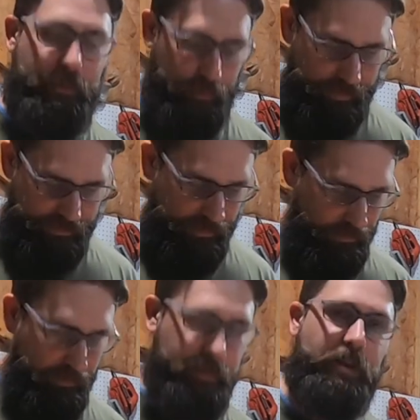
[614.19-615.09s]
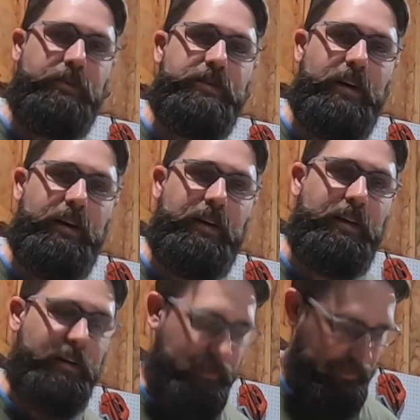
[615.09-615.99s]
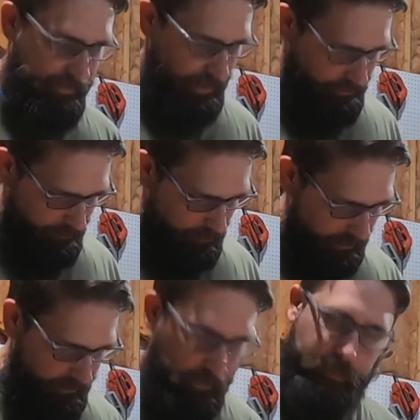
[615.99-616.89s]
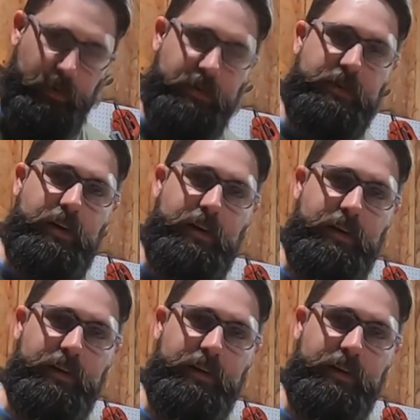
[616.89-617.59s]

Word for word: The brace should have gone on the other side. Look, I even marked it on the wrong side.